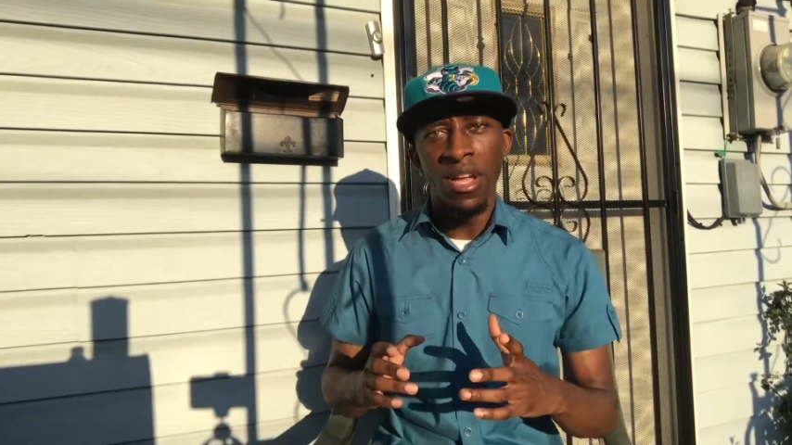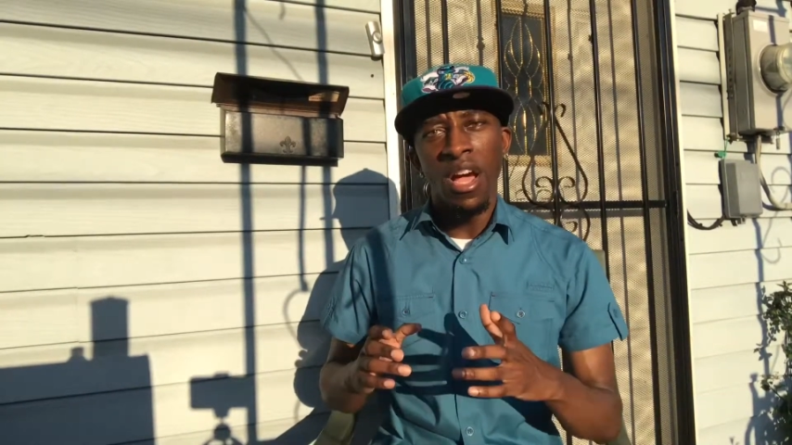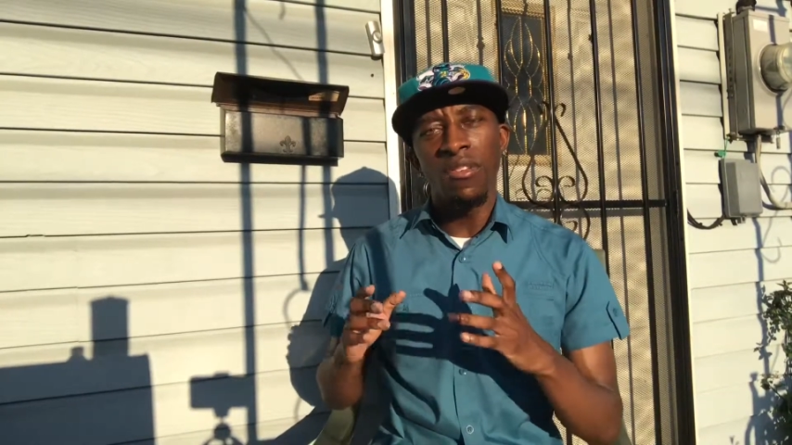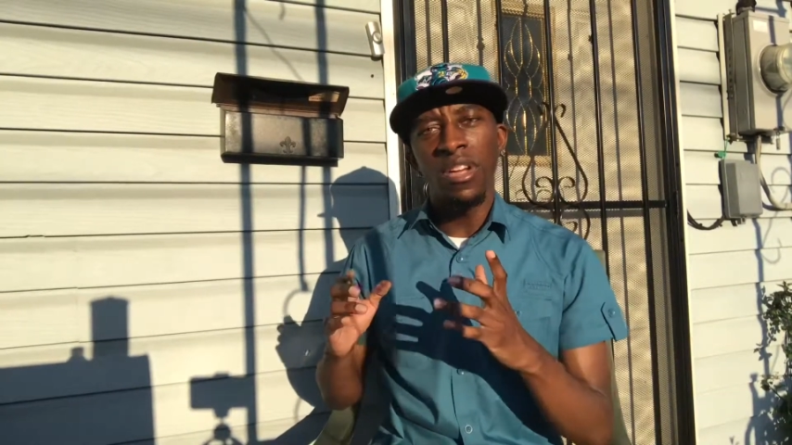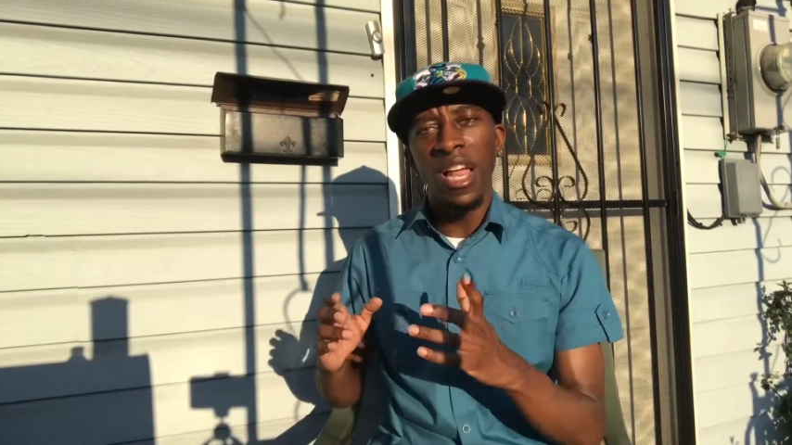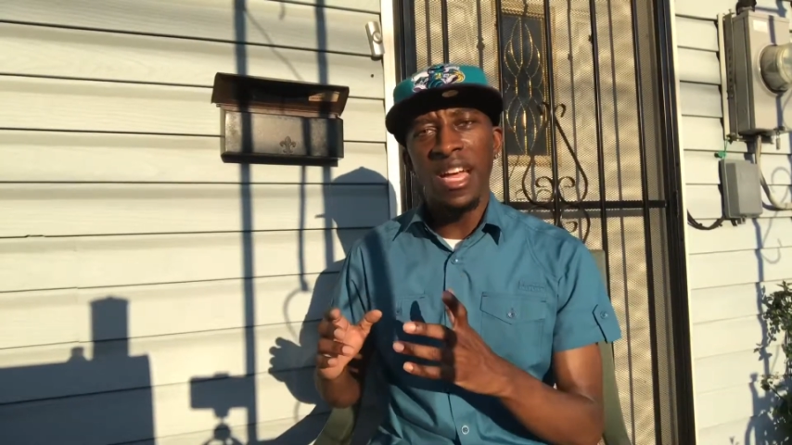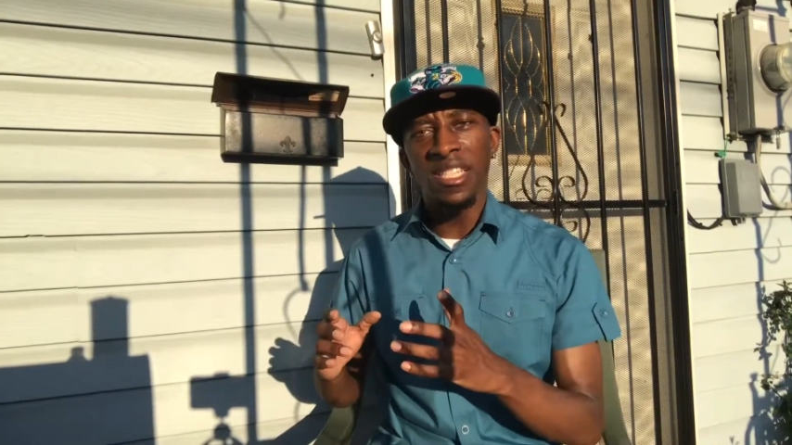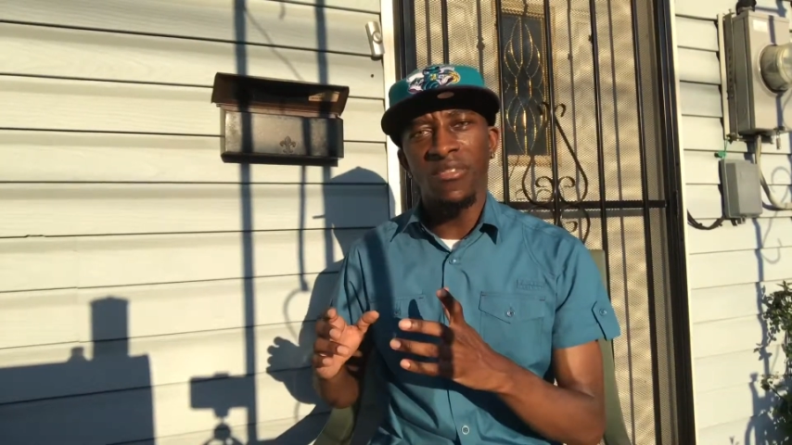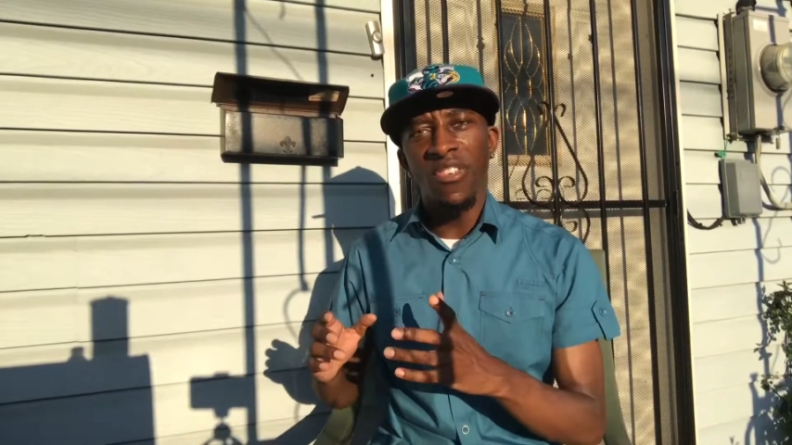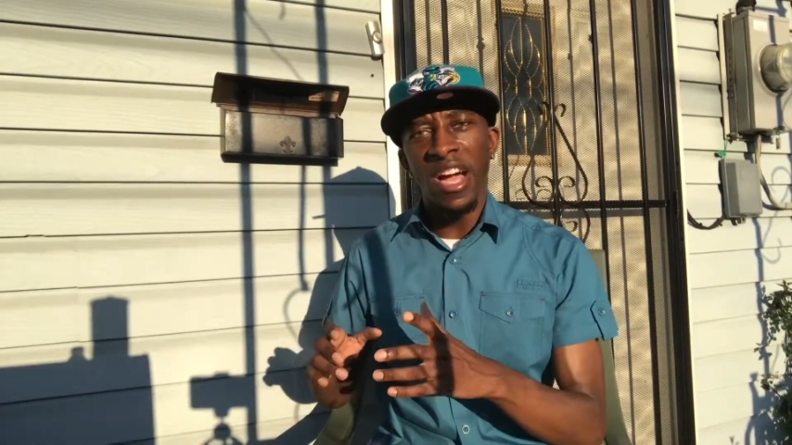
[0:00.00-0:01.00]
of
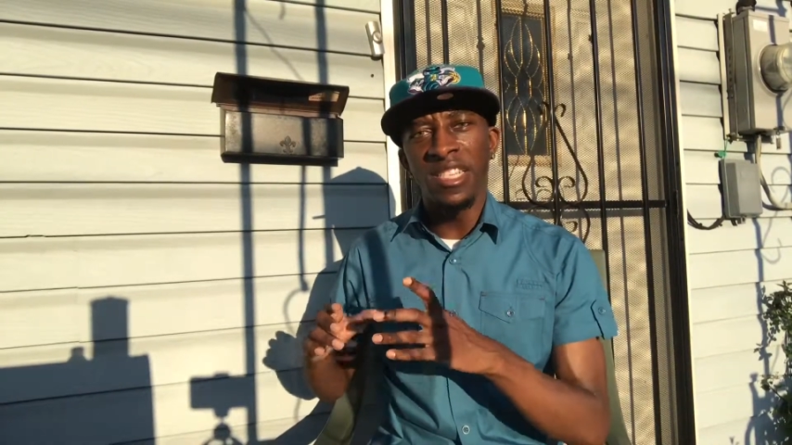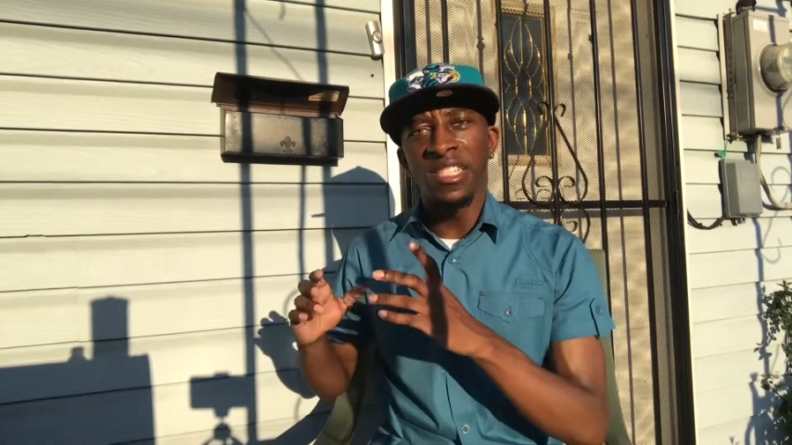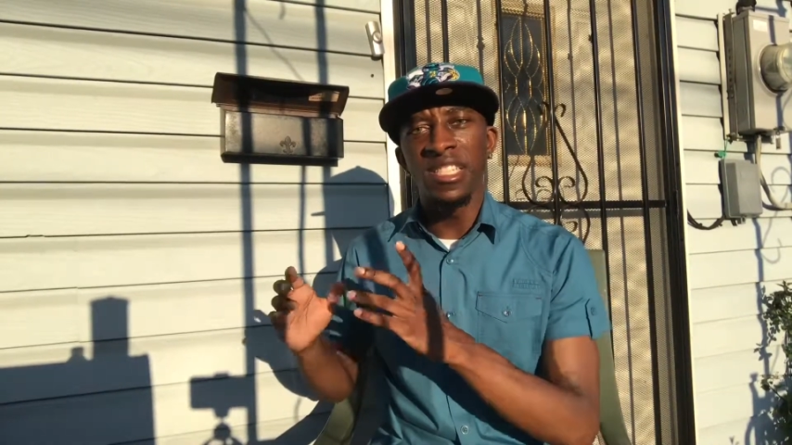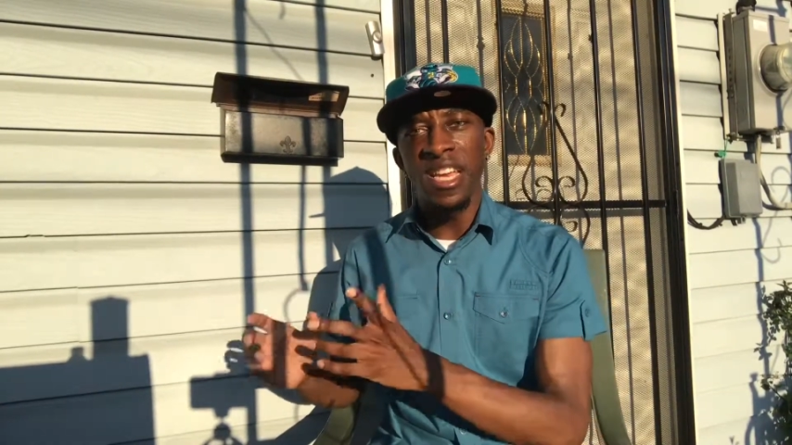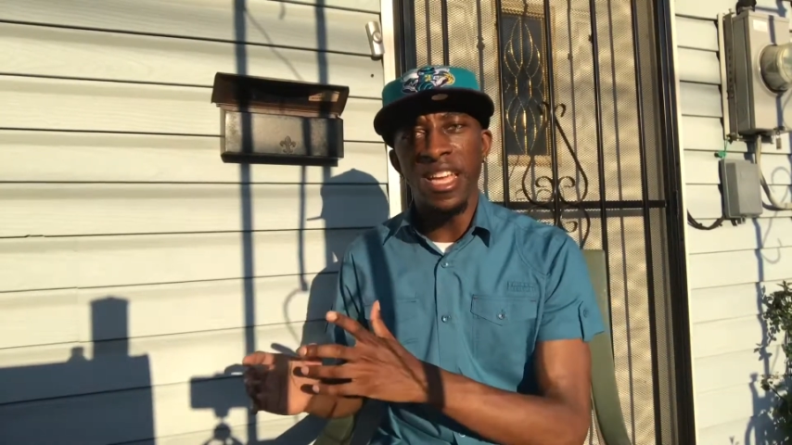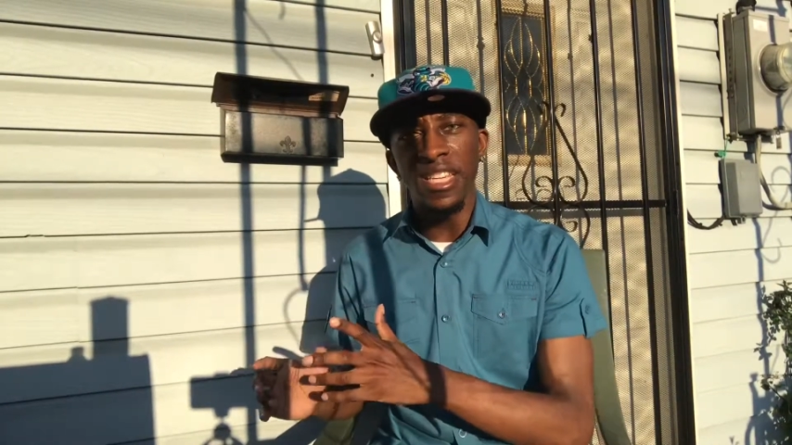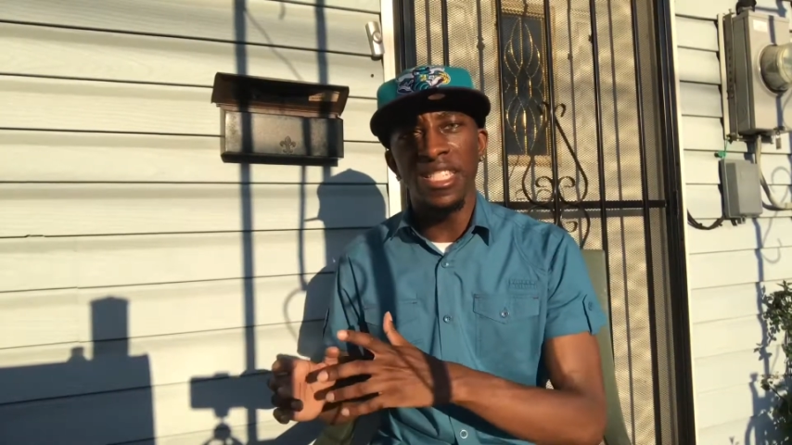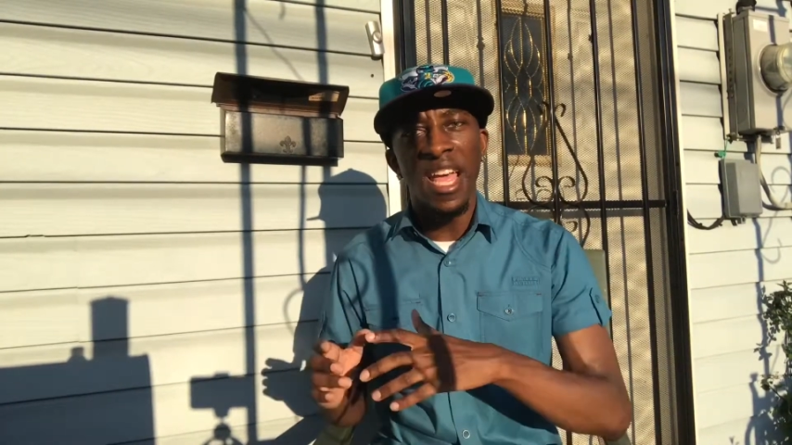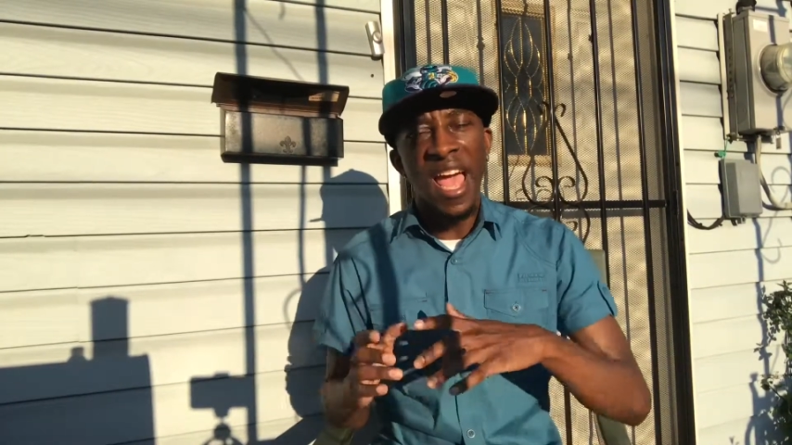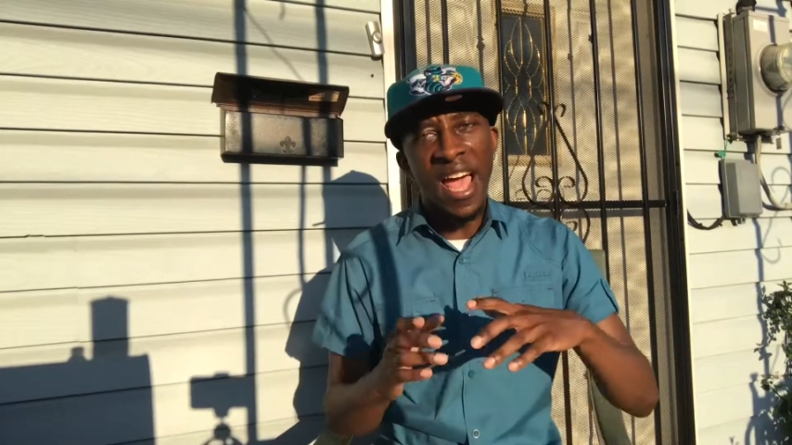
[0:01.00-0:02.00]
classifying
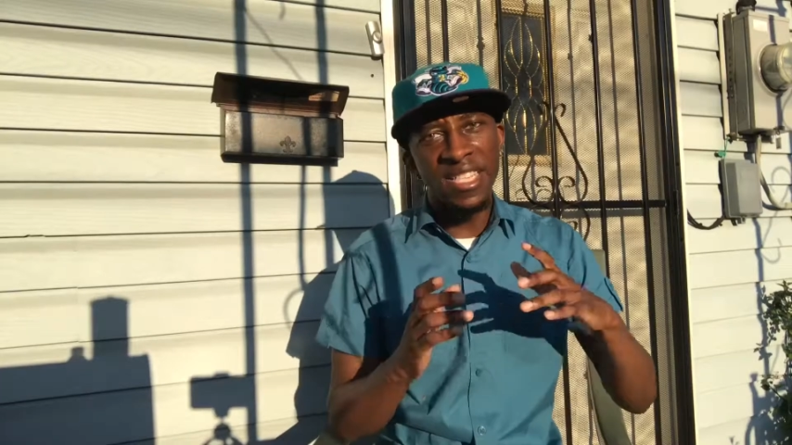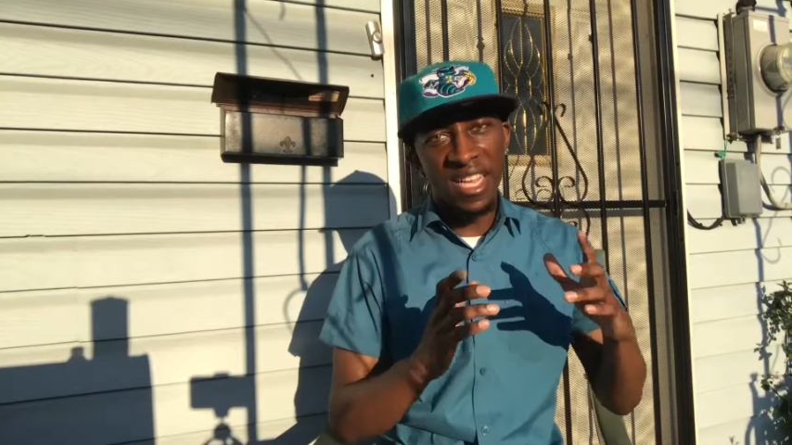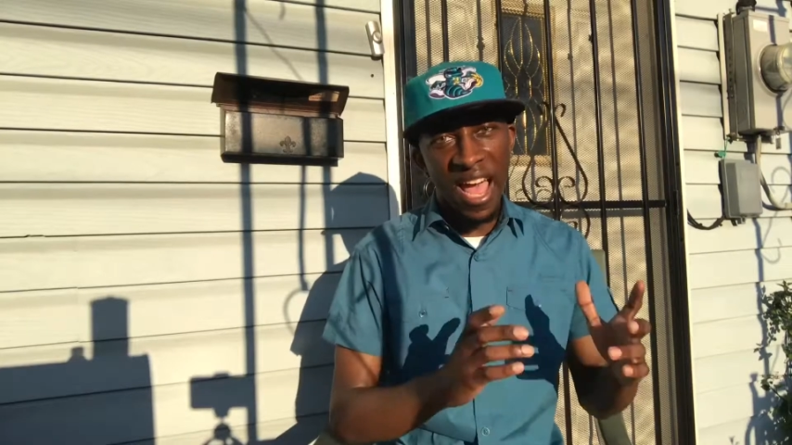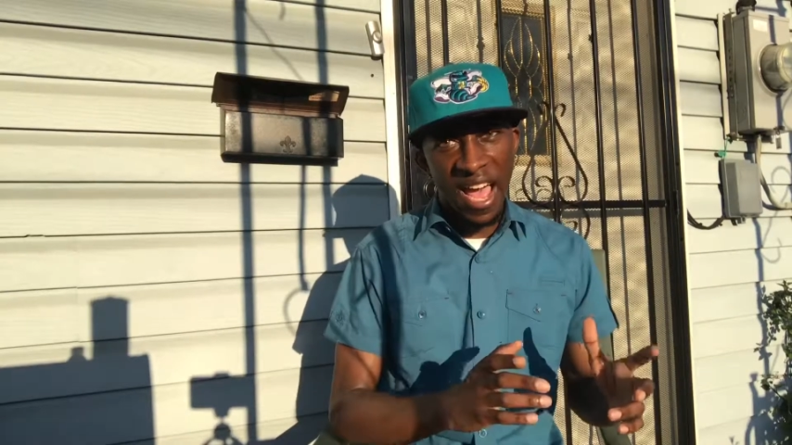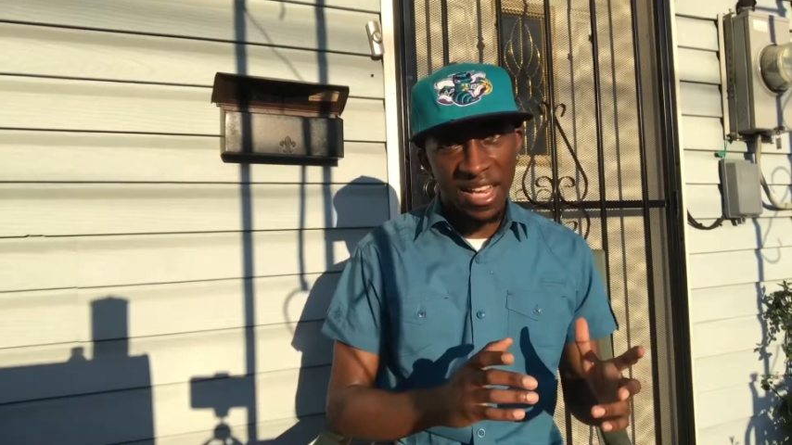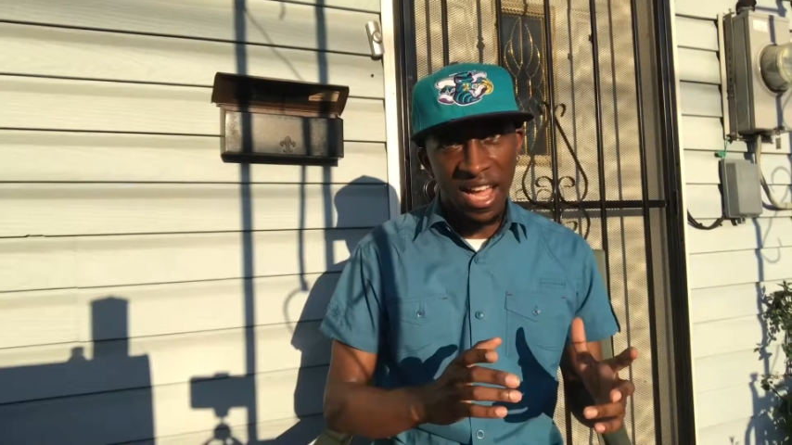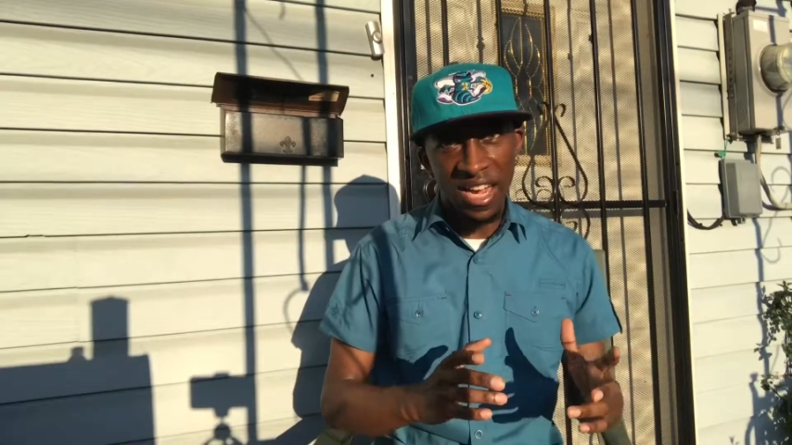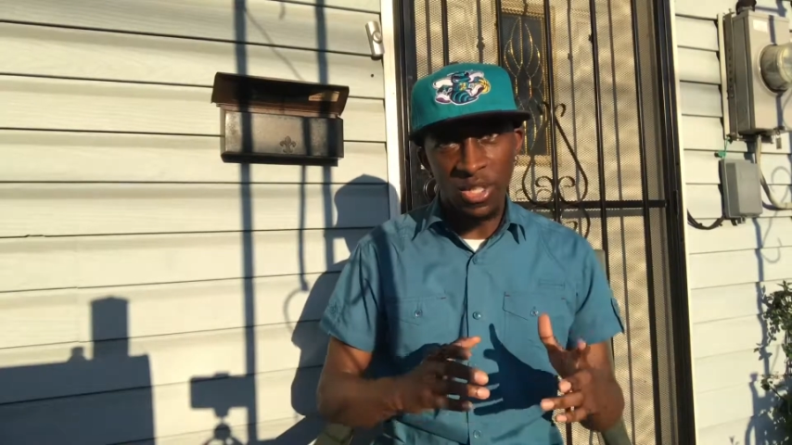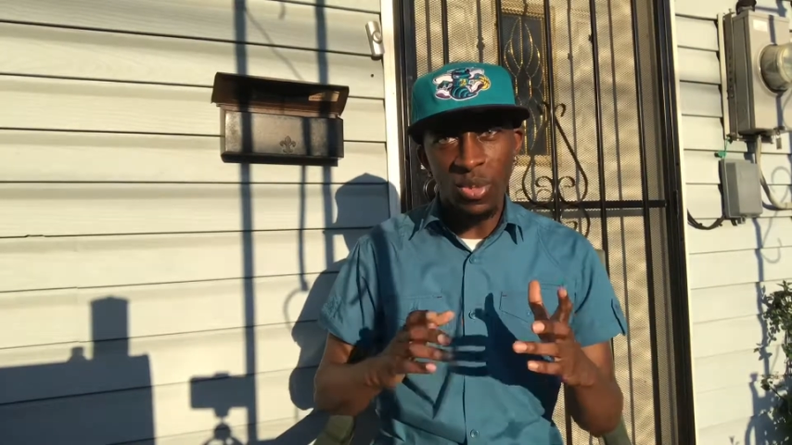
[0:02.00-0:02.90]
snakes as allies.